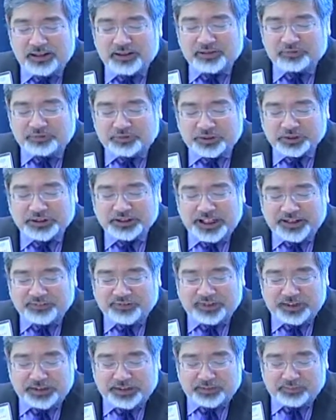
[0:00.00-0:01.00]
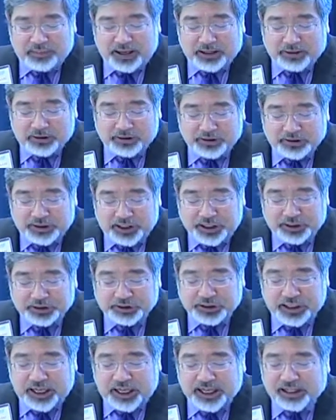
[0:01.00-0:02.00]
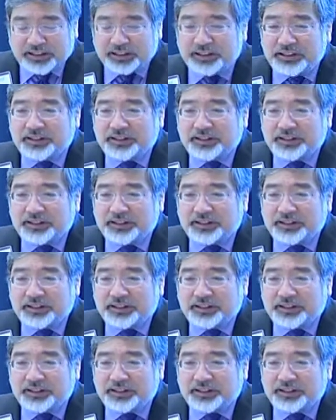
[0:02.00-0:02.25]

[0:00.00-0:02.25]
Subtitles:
the Food Safety Modernization Act